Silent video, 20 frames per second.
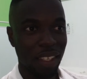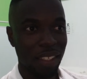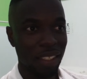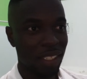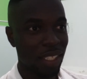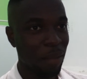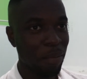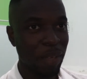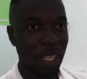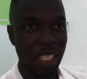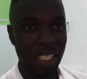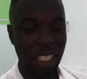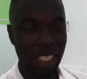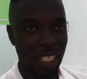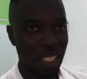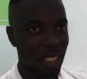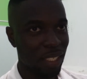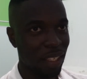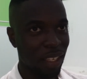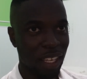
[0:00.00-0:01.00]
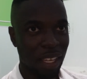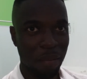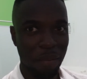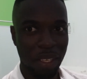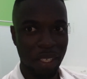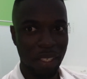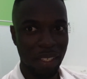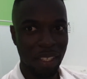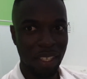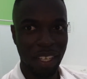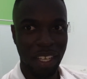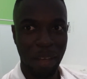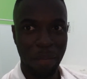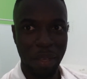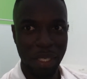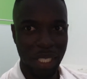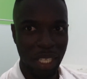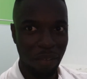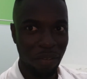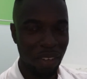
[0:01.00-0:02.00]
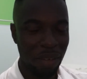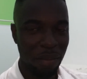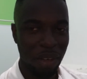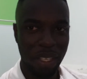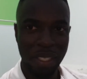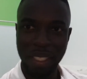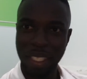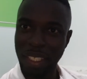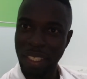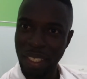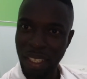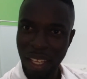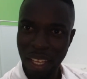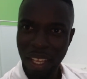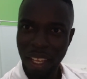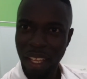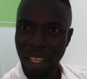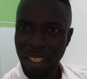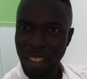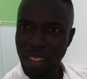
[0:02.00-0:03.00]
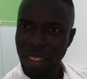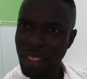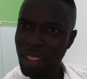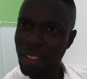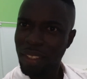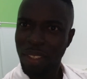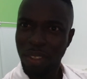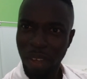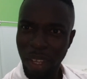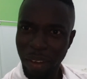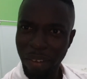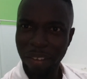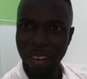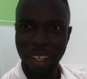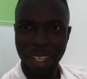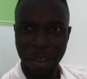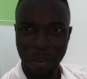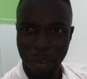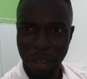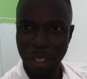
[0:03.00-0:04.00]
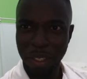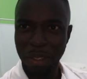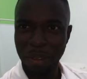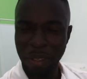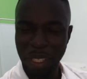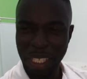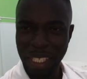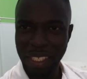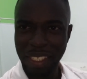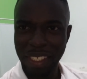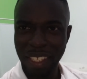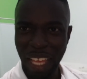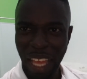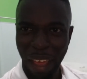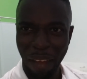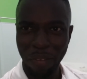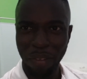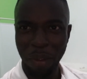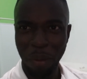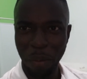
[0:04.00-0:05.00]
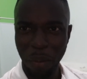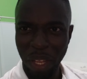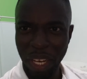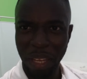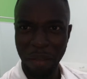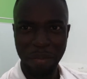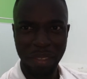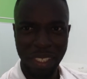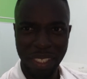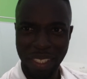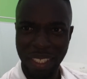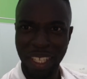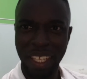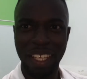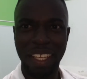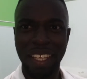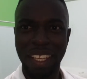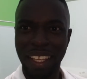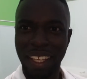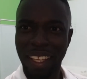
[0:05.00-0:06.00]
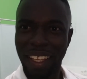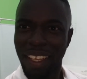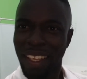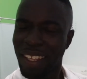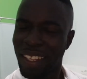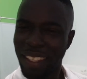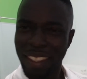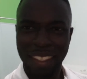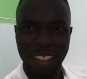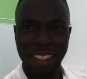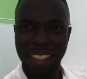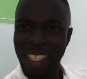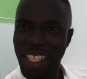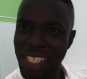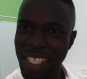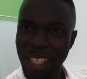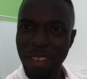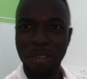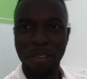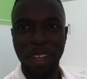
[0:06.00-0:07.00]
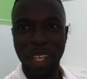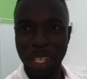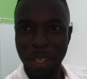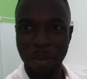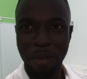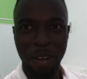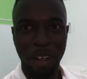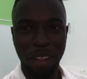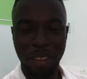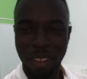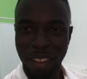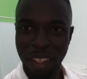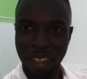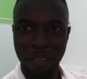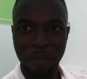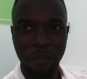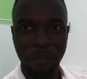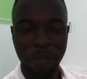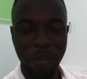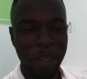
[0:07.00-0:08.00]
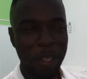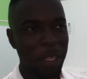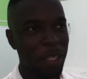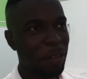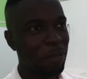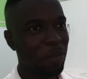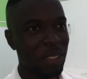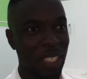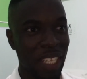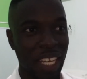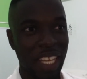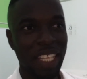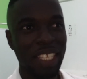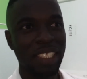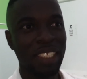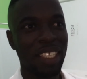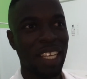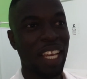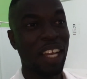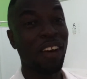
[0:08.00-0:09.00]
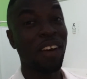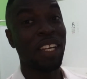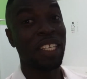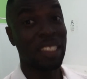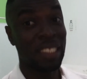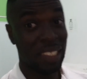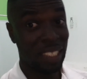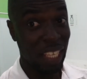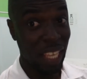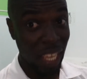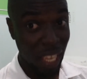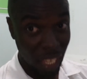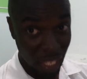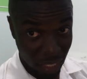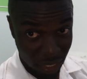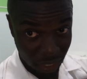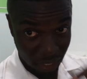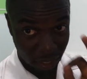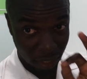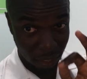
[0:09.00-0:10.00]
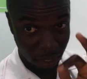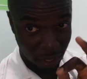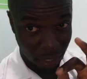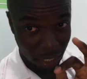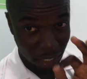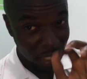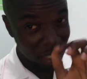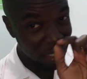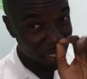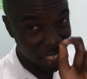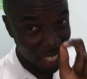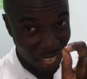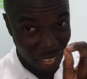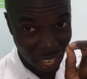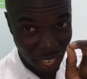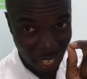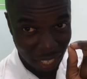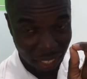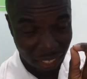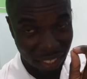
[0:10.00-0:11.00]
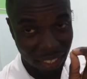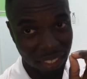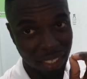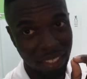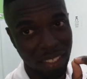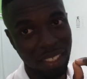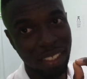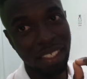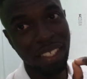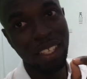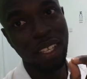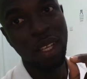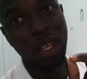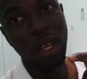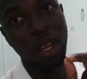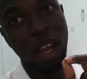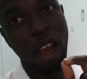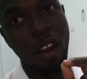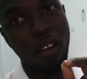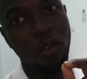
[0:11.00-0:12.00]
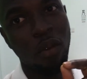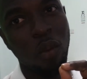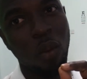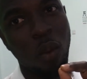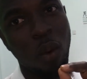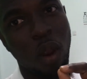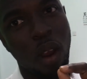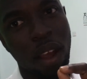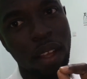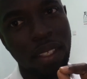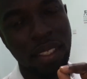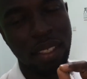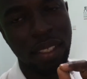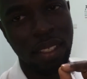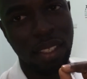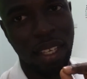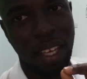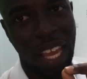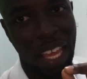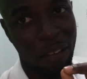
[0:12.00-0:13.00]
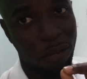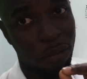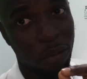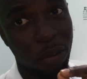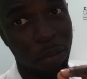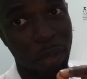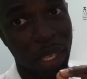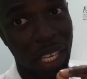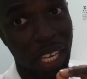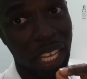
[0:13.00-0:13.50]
some days I just look at my look at myself in the mirror and say, "Do I really want to do this?" After a while, I'm just like, "Is it really worth it?" But guys, I got a taste, just a taste of what life will be